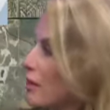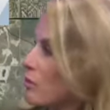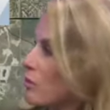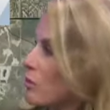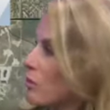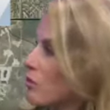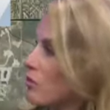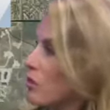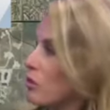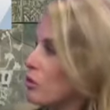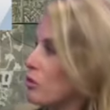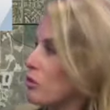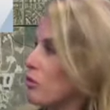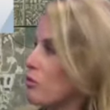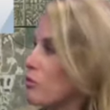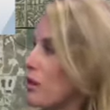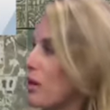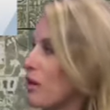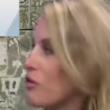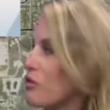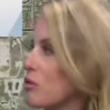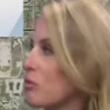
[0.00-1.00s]
moving through
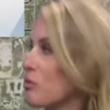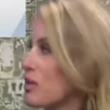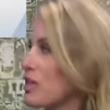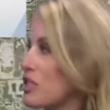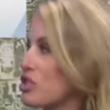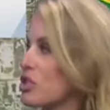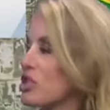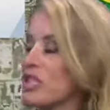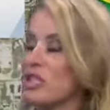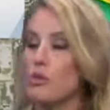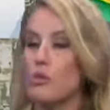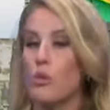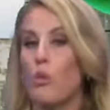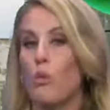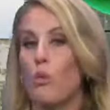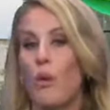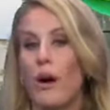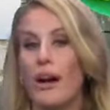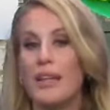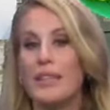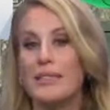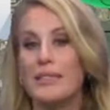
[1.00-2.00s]
Barefoot Beach. Things will
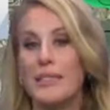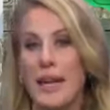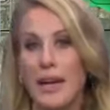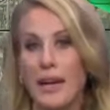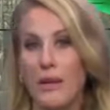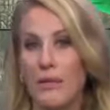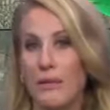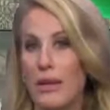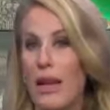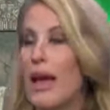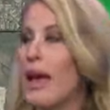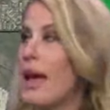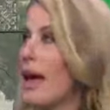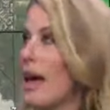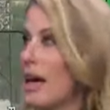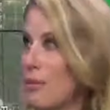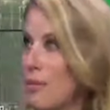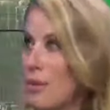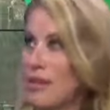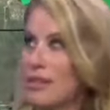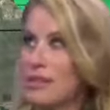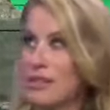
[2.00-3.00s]
wind down at
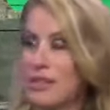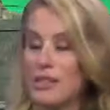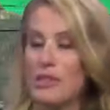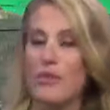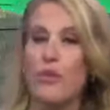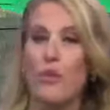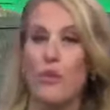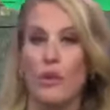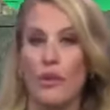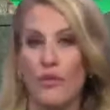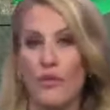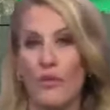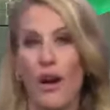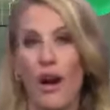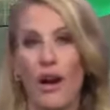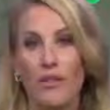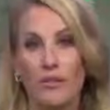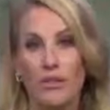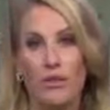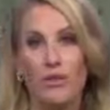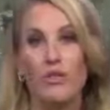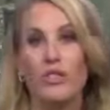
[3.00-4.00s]
about 640
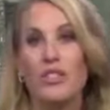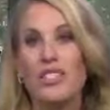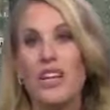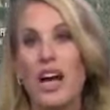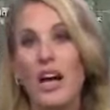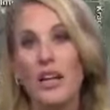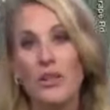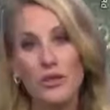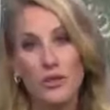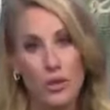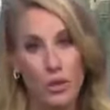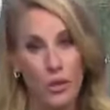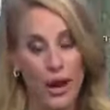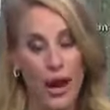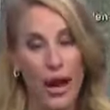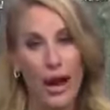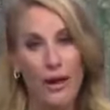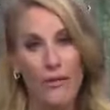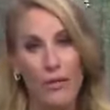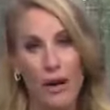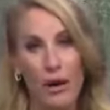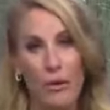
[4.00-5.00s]
45, so just under a
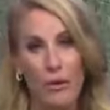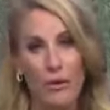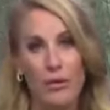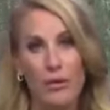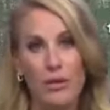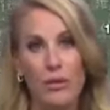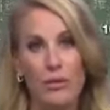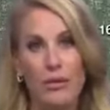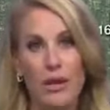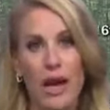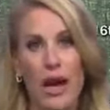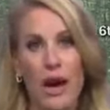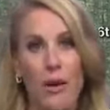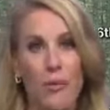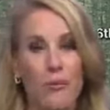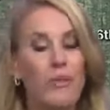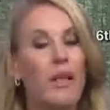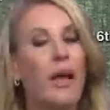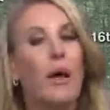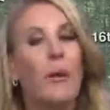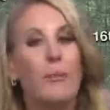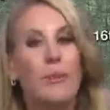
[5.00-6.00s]
half hour from now.
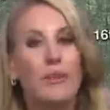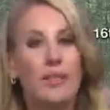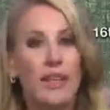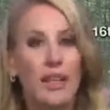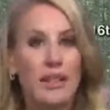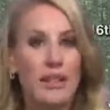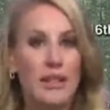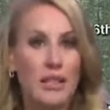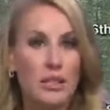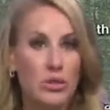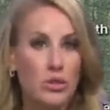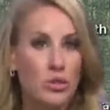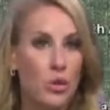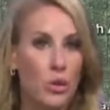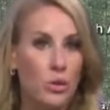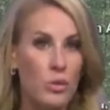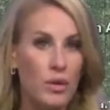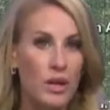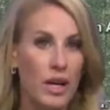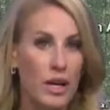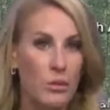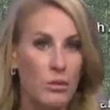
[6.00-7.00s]
But then this storm
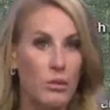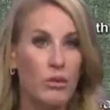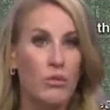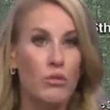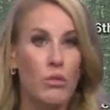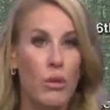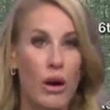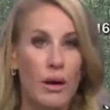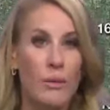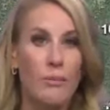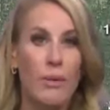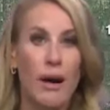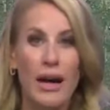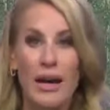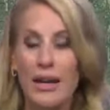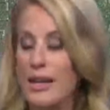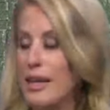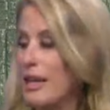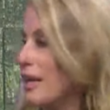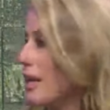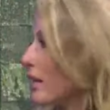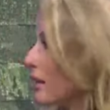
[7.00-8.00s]
will kind of move right
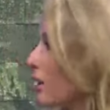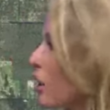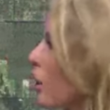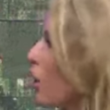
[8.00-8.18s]
back in,